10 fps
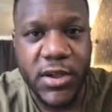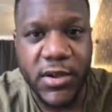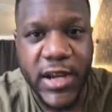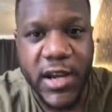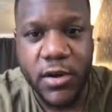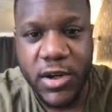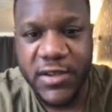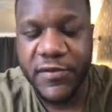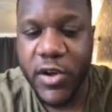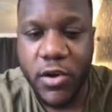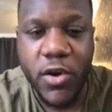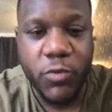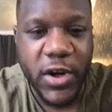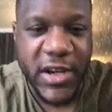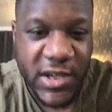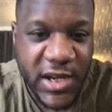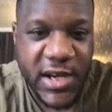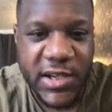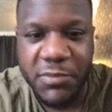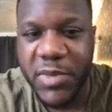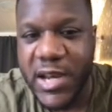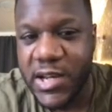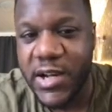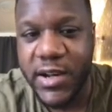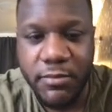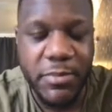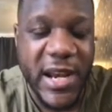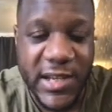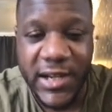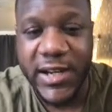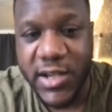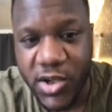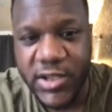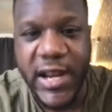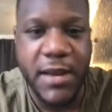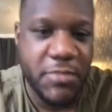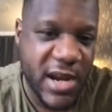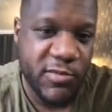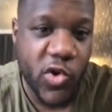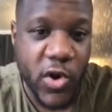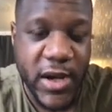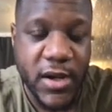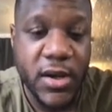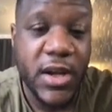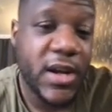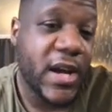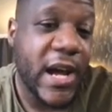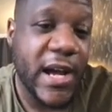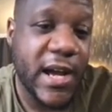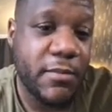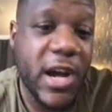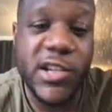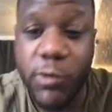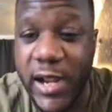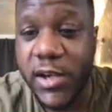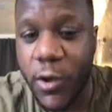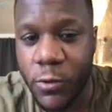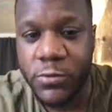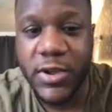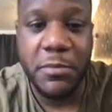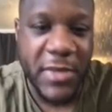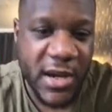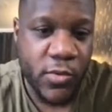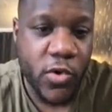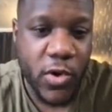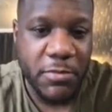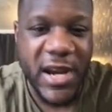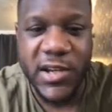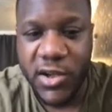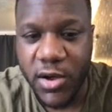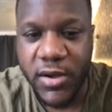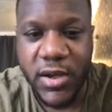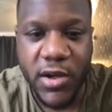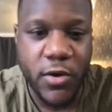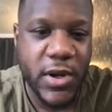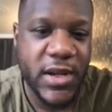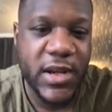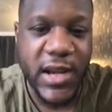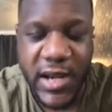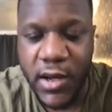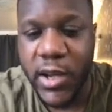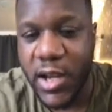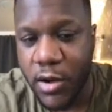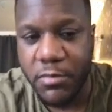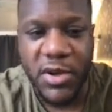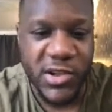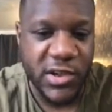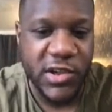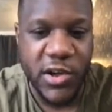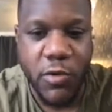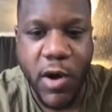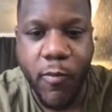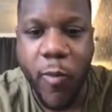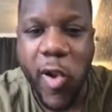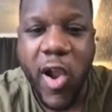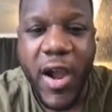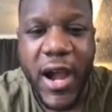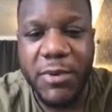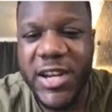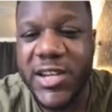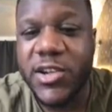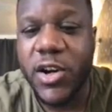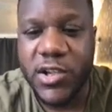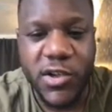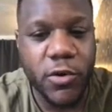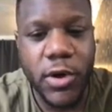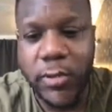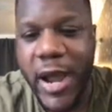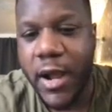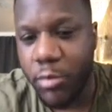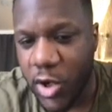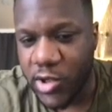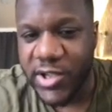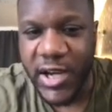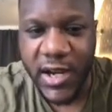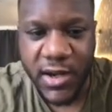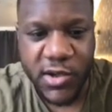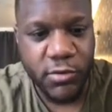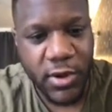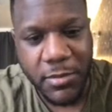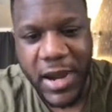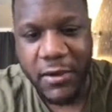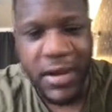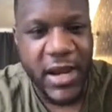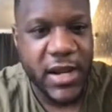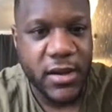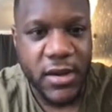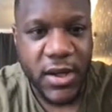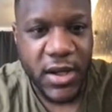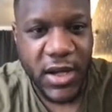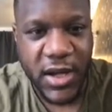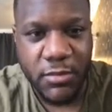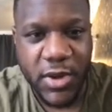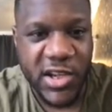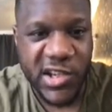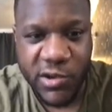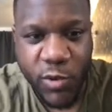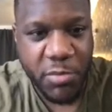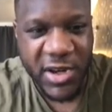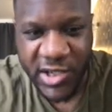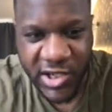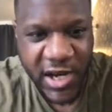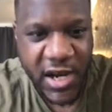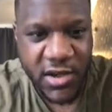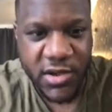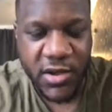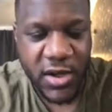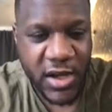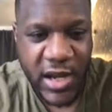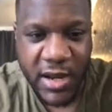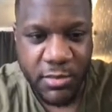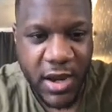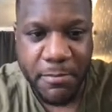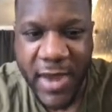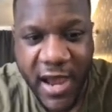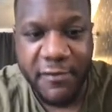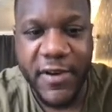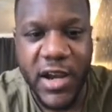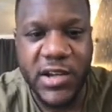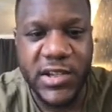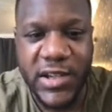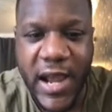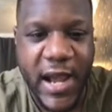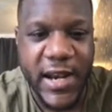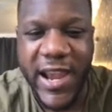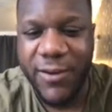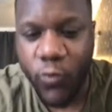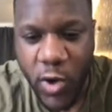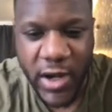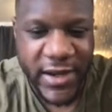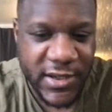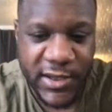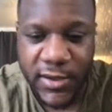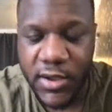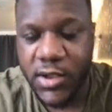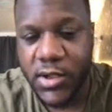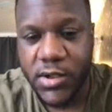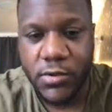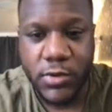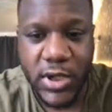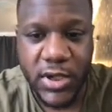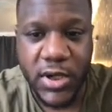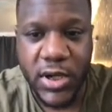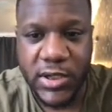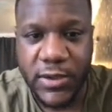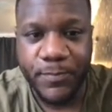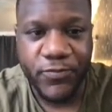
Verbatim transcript: Okay, guys, if you don't know what this is, it's basically, basically just a meme coin, um, a Twitter Doge meme coin based on, you know, the Elon Musk and so on. Uh, but these guys are talking about a blockchain. They're talking about a, um, a swap exchange, um, a metaverse and a wallet. All right, guys.